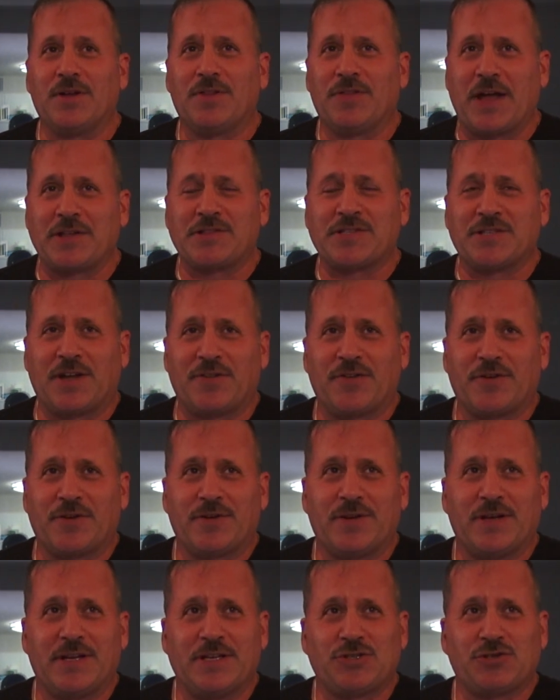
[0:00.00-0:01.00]
That's
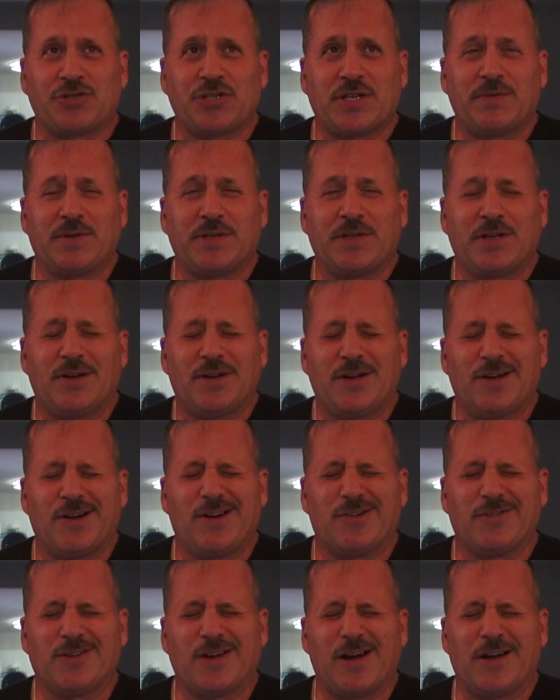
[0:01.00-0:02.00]
another interesting one.
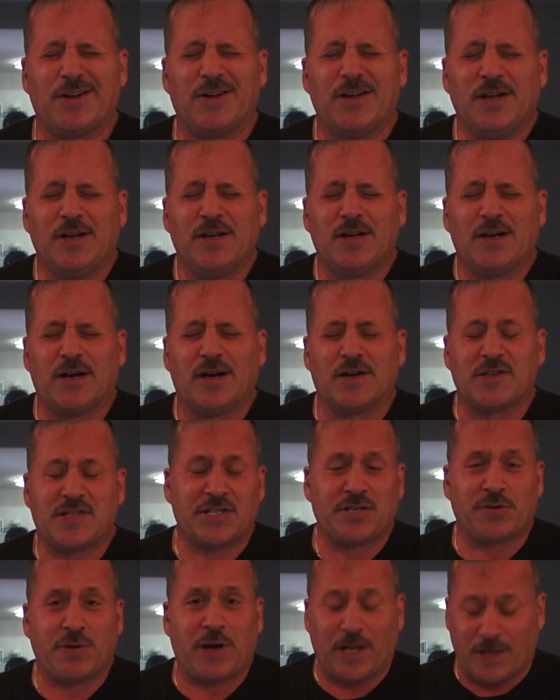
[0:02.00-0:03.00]
Oh God,
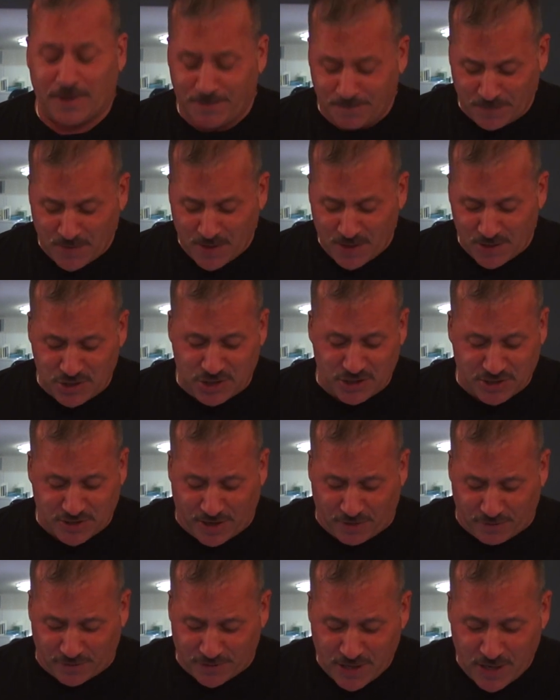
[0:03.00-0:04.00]
Cinderella. She's
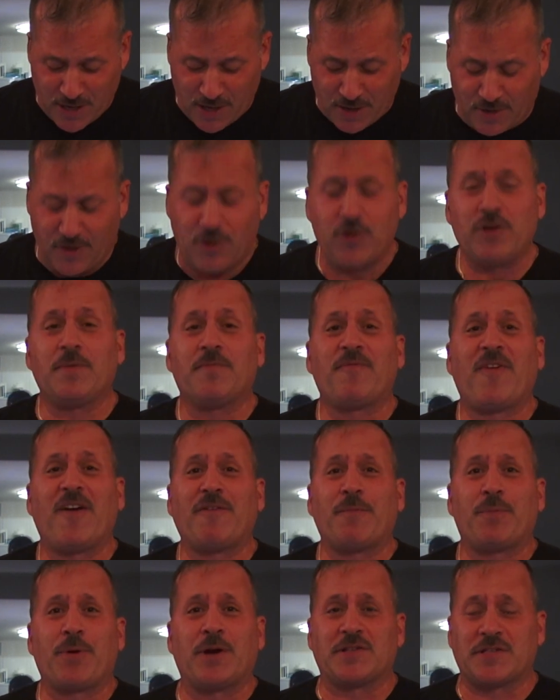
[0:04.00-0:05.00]
a heroine. Who
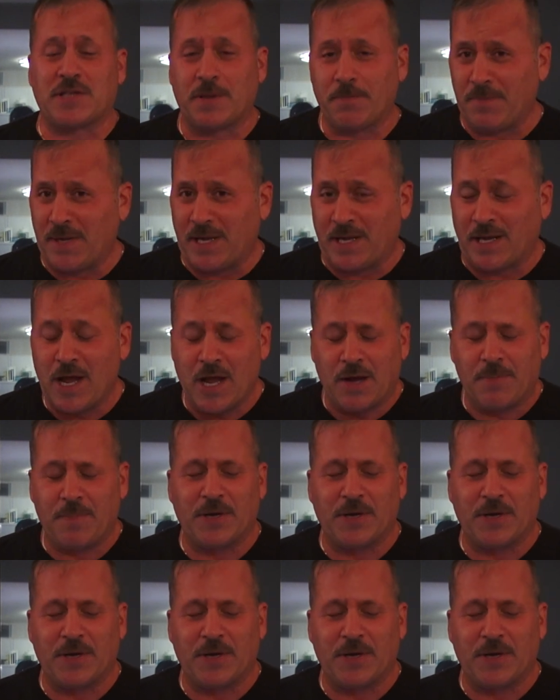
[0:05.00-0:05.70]
favorite prince? Me.